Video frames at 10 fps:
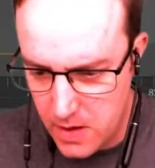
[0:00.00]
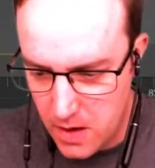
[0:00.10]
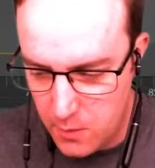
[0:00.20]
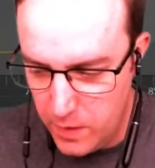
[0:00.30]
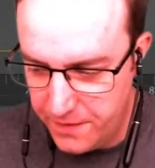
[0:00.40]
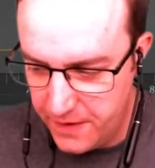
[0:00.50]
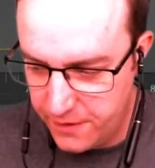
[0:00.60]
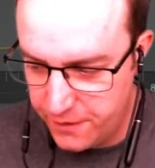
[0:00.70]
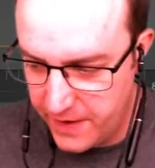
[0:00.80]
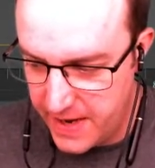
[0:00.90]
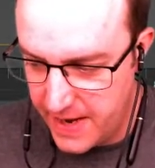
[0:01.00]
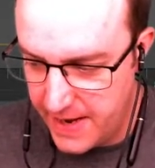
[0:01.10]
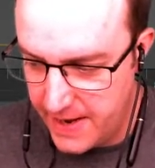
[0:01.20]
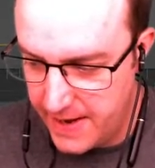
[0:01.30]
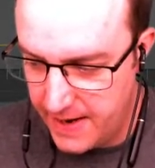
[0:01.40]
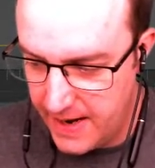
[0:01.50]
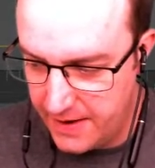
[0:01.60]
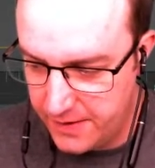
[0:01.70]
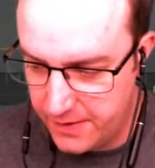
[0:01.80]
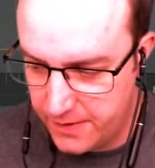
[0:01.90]
And with this sphere here,
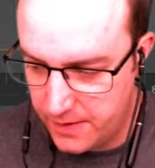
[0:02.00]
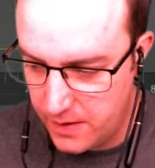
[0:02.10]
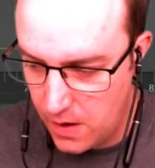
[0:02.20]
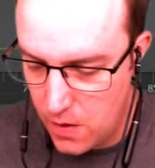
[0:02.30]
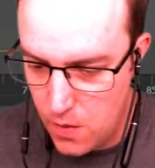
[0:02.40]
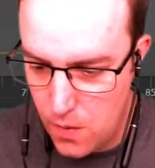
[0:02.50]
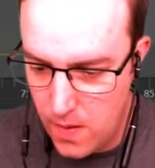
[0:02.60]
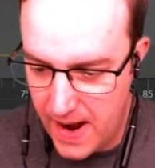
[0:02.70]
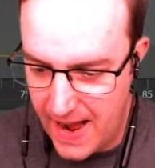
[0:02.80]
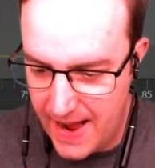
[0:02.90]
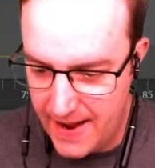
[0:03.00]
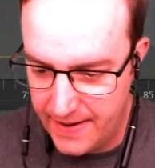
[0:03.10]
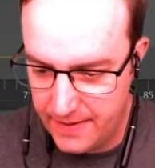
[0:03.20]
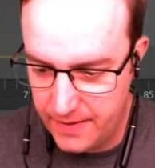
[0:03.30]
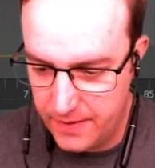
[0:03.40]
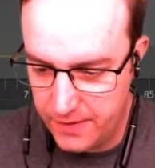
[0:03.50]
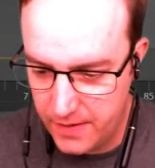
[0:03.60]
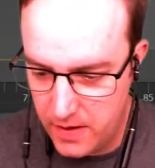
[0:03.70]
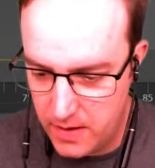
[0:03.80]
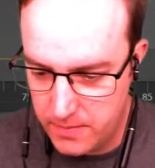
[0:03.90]
let's go and
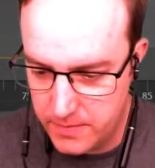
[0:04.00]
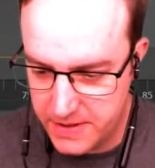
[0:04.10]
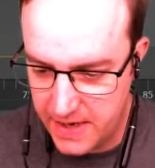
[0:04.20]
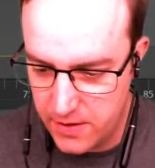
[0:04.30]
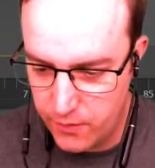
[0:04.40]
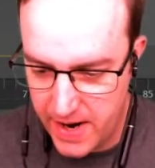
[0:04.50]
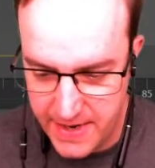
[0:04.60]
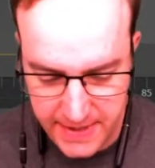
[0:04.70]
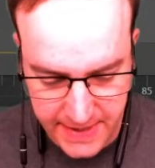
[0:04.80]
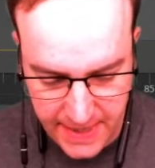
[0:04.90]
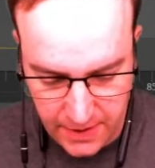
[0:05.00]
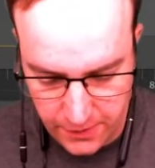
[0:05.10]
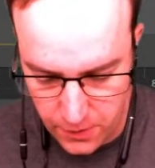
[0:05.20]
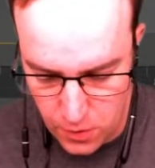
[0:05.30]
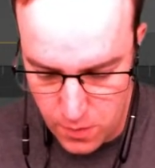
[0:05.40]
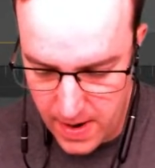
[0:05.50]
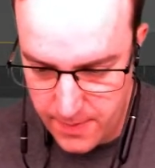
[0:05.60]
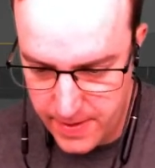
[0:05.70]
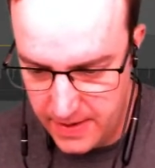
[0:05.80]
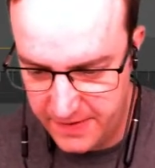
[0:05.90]
set the radius here to
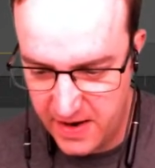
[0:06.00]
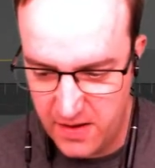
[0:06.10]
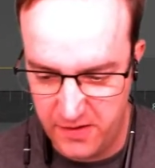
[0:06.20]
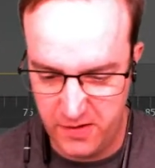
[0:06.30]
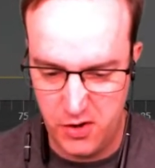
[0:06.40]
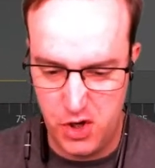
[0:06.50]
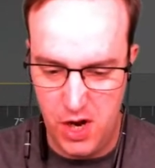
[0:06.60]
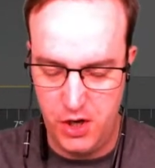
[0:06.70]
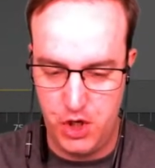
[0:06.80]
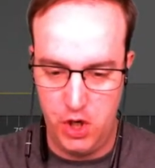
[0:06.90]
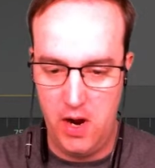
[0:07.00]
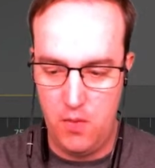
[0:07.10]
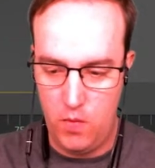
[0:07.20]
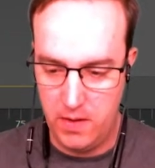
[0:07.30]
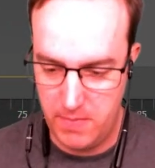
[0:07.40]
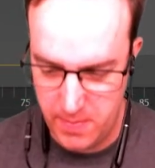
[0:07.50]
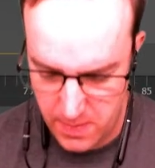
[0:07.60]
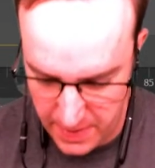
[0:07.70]
maybe, let's say it's a giant one, maybe